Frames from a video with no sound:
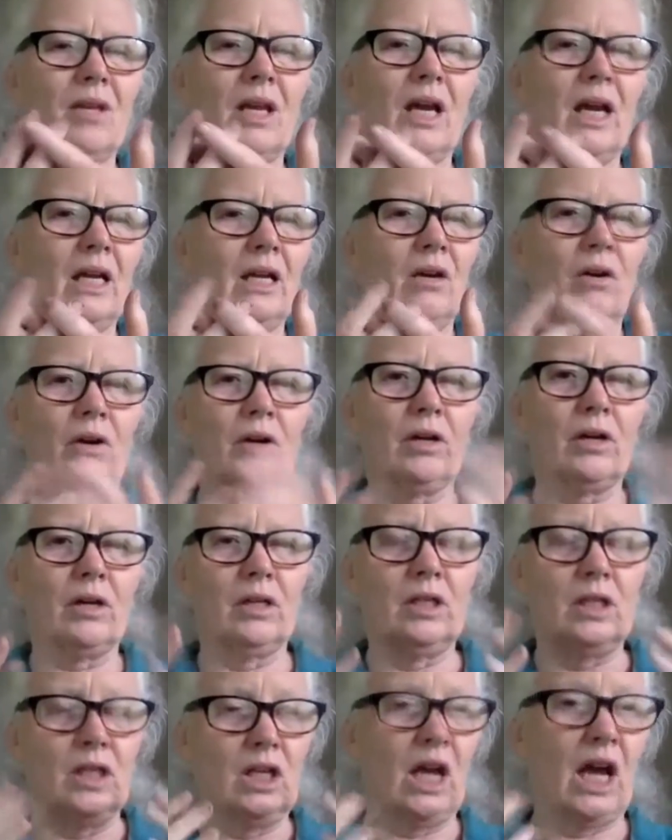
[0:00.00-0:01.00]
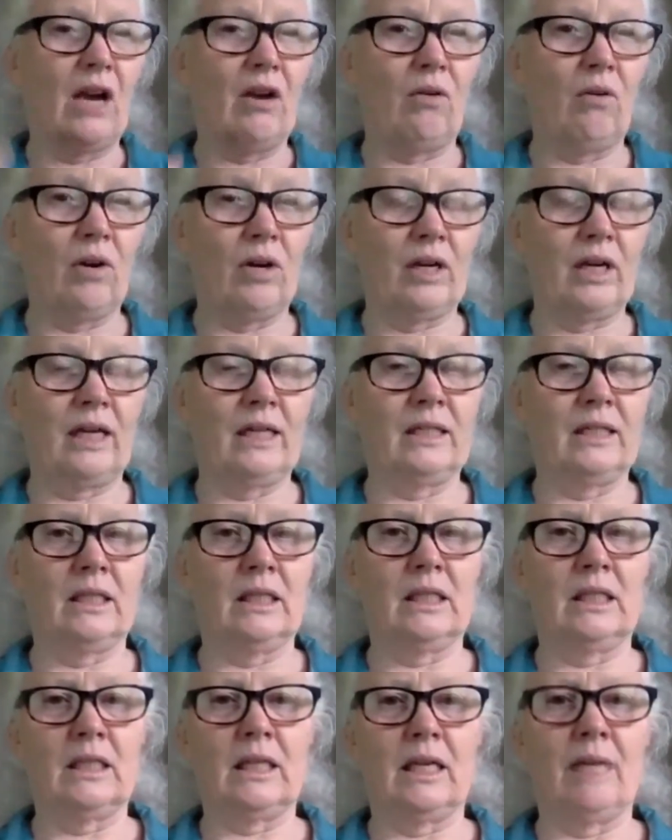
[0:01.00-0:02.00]
unor- not organized
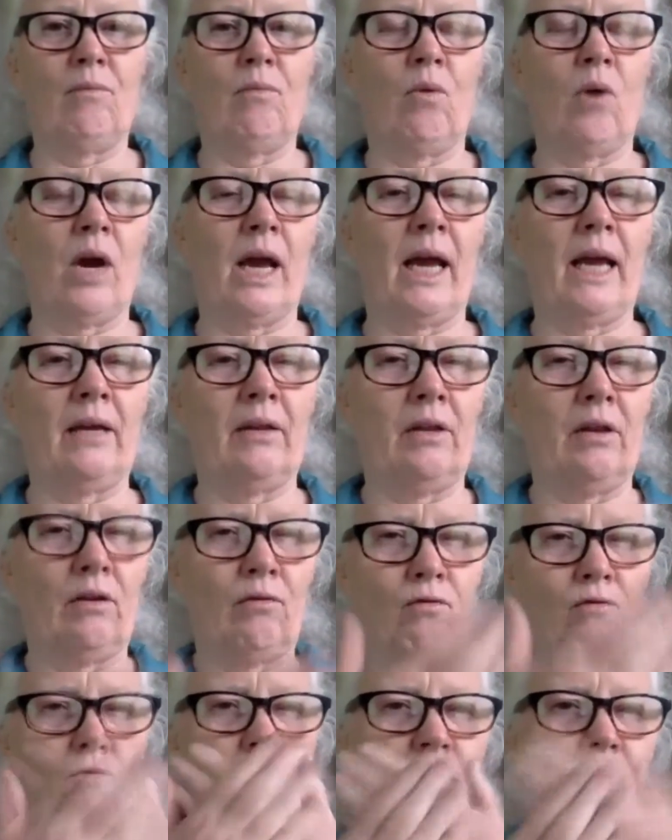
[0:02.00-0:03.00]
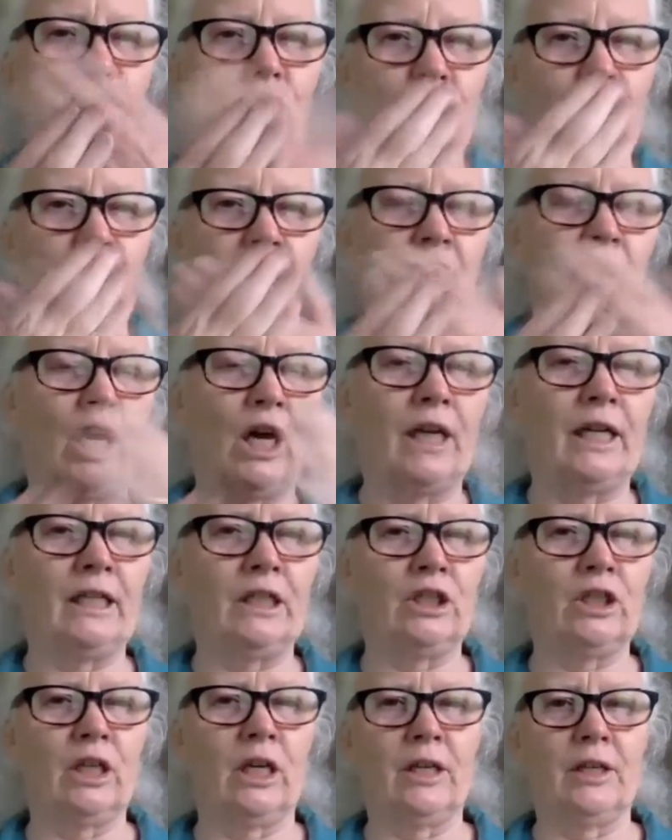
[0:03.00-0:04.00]
the same way and they're frictioning on
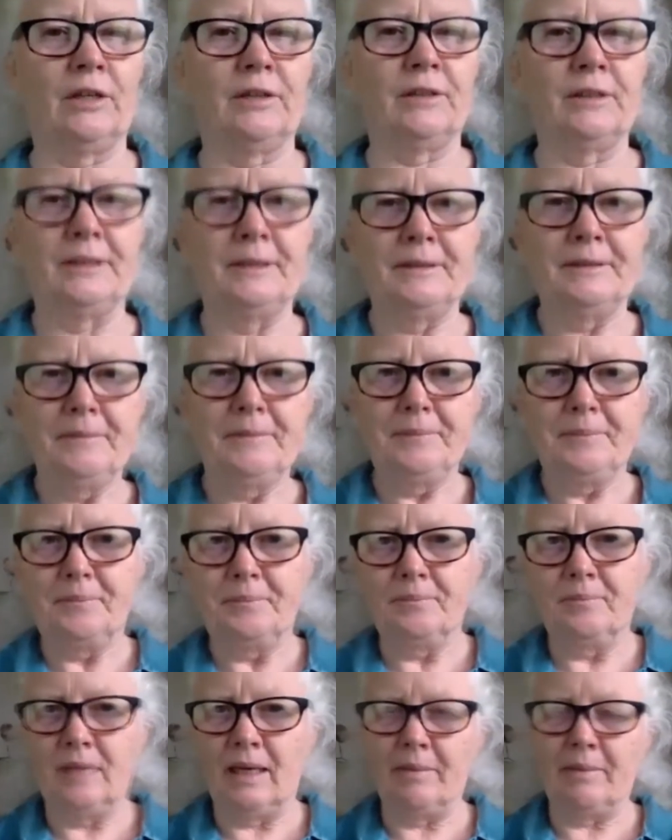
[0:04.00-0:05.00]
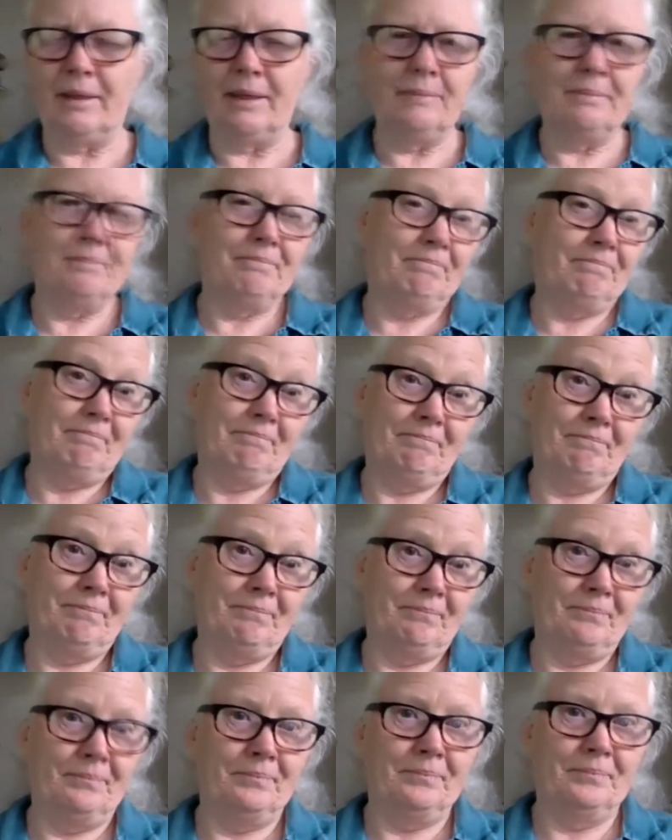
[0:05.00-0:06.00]
each other, maybe. I really
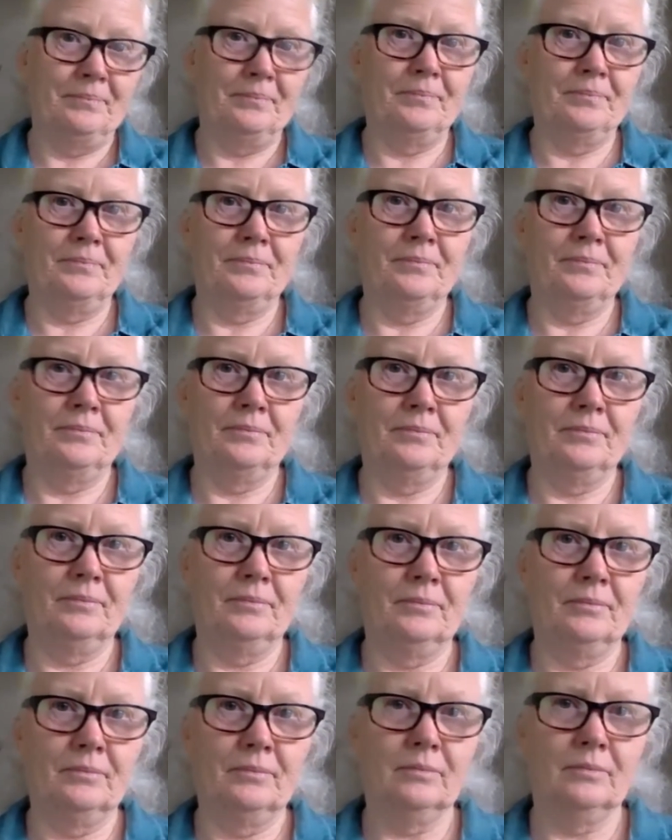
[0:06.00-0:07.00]
resonate with this joint.